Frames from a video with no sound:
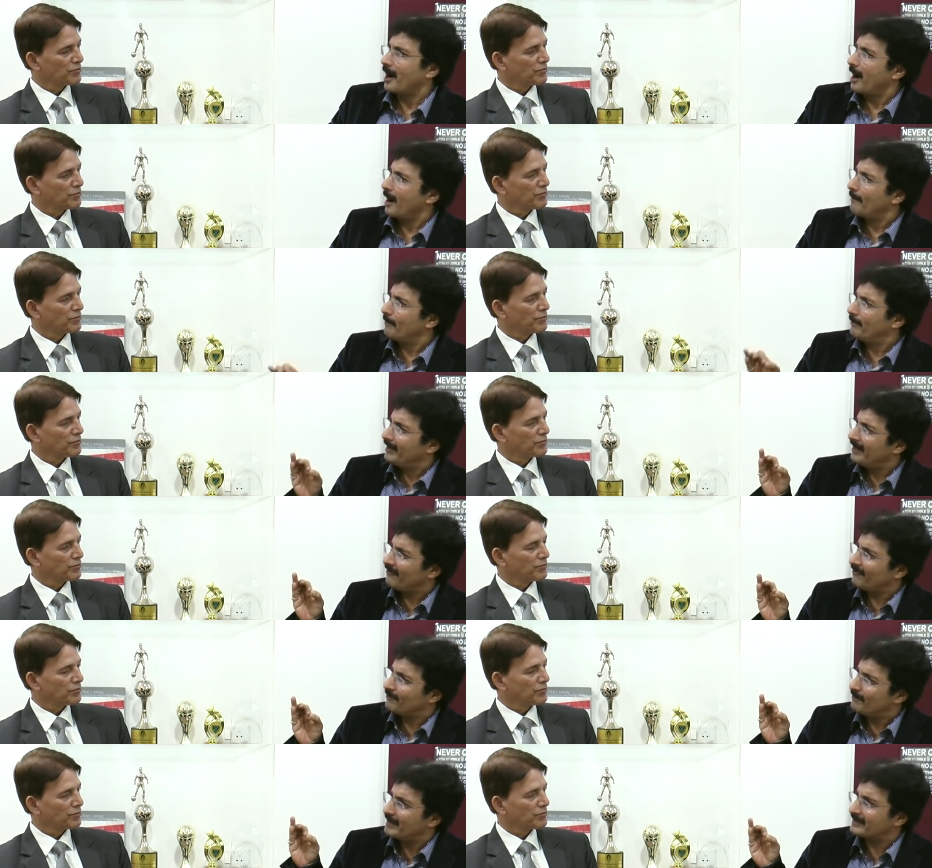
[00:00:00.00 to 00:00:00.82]
Speaker 1: a
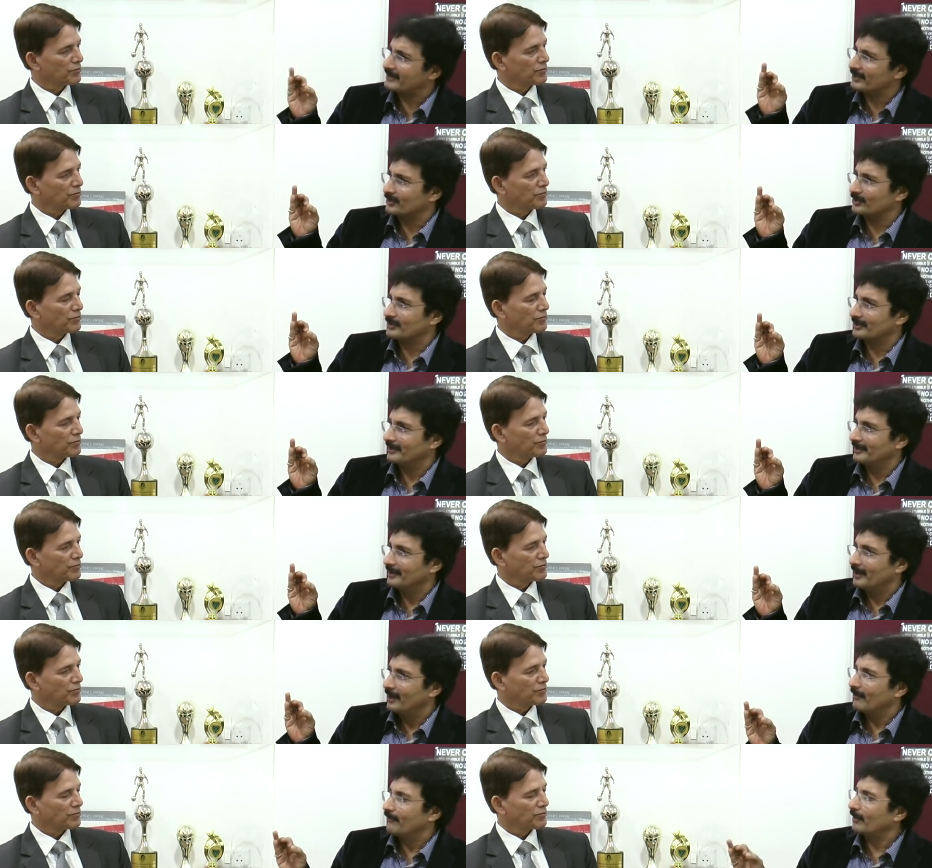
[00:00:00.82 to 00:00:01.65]
brief message
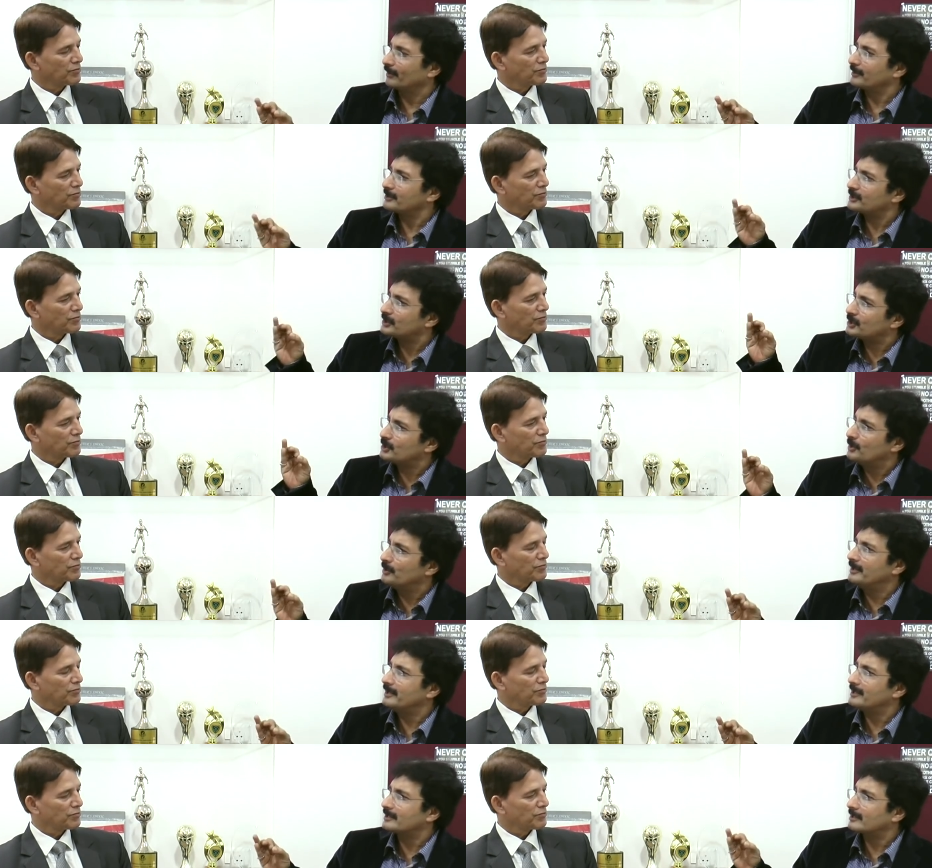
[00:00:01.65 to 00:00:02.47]
for the
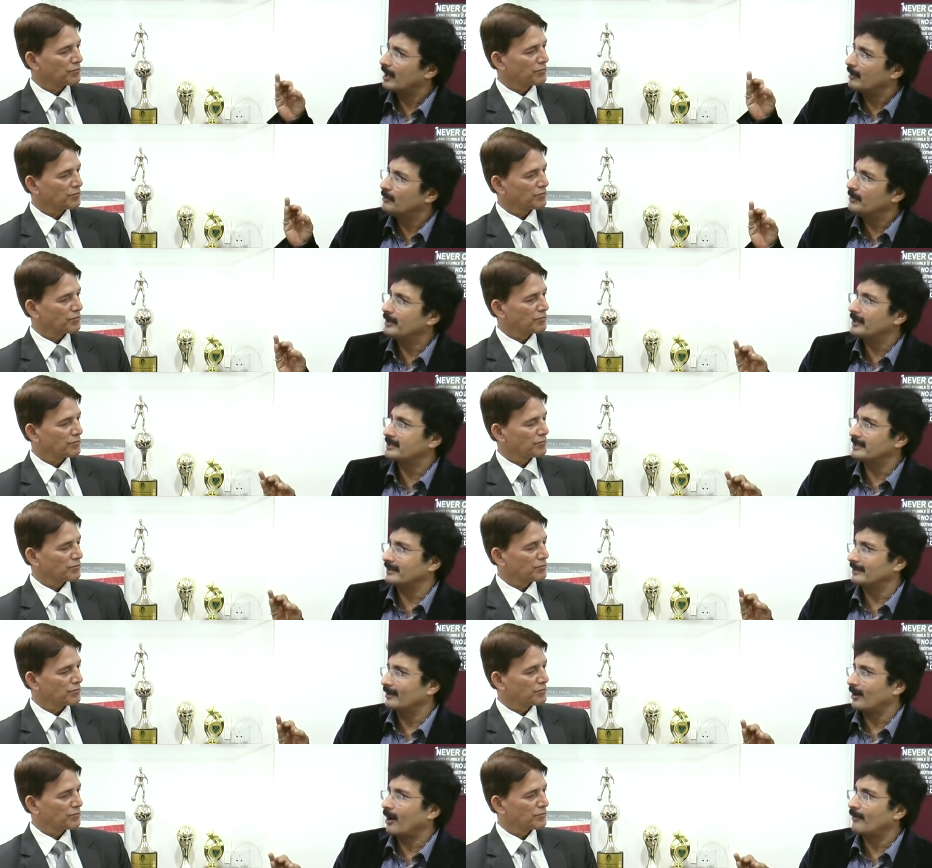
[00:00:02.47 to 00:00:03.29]
student
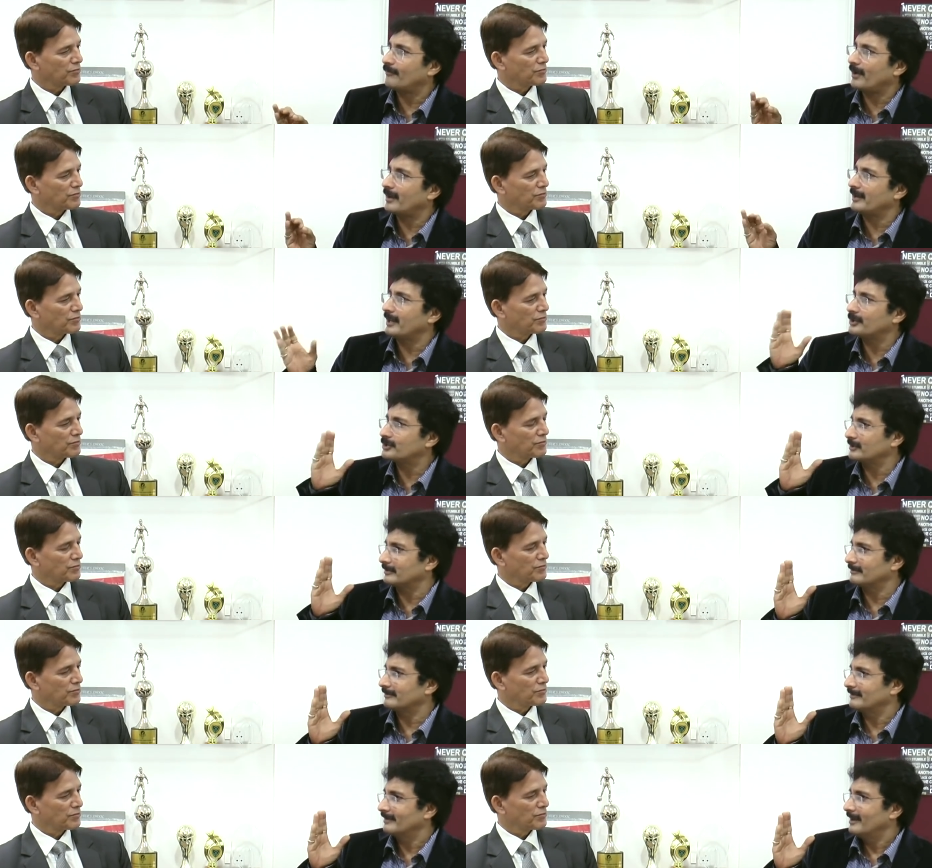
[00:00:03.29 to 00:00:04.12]
community of our
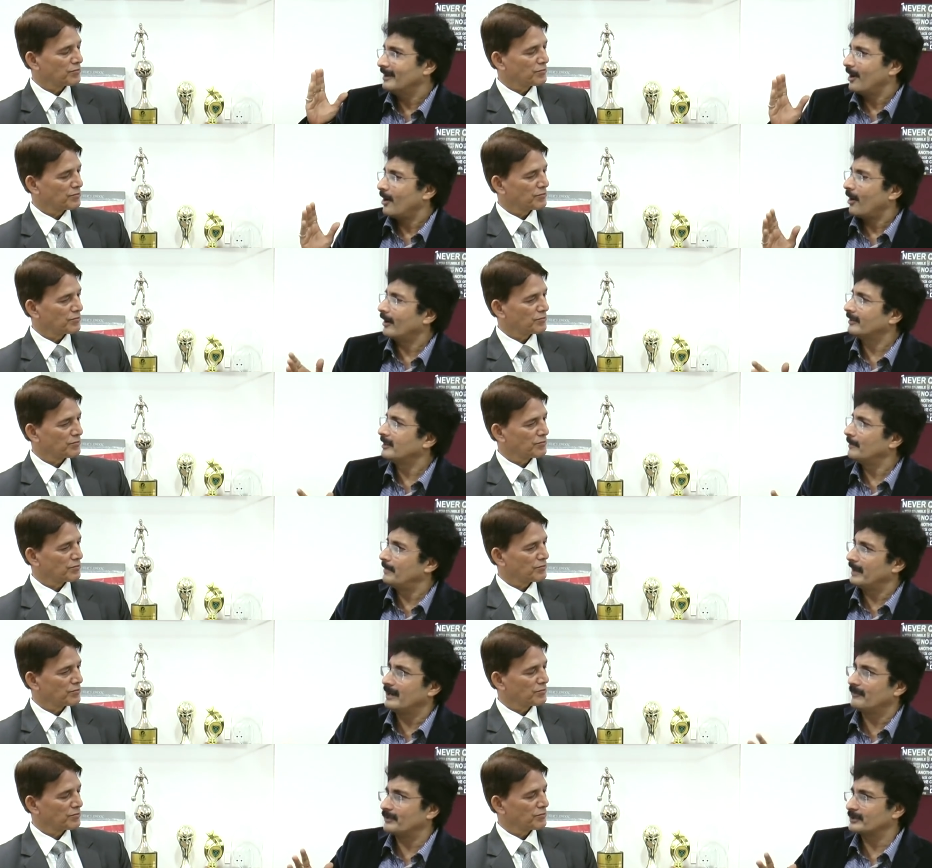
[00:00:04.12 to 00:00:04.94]
nation on the
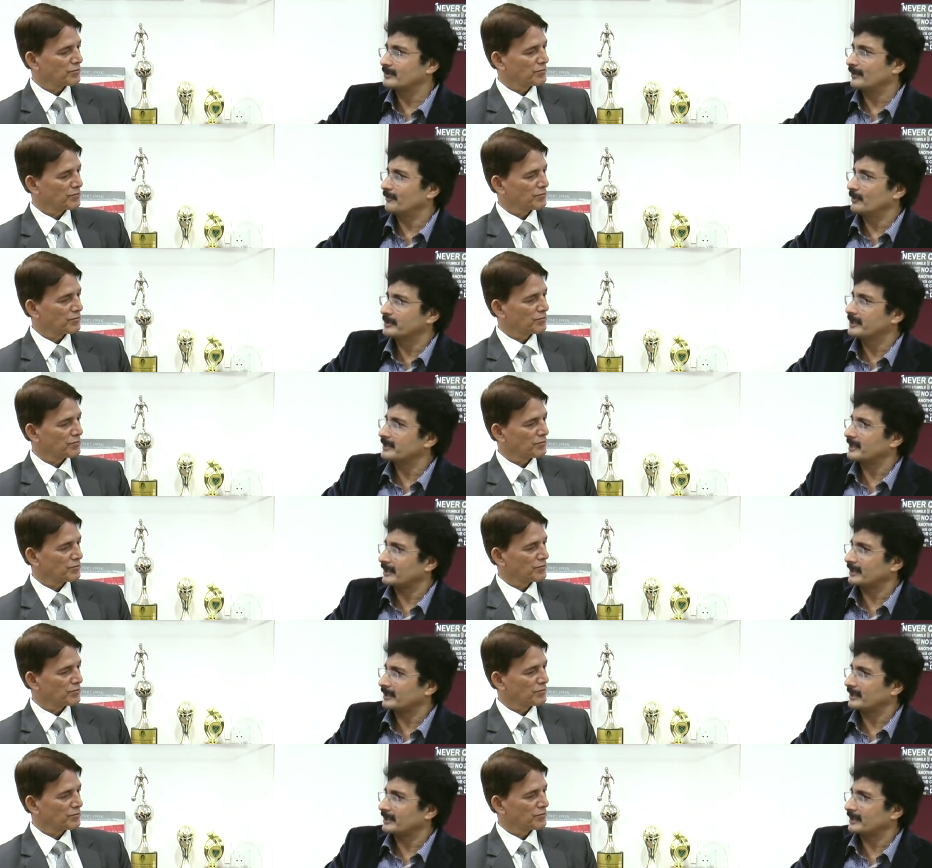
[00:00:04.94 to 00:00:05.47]
benefits of using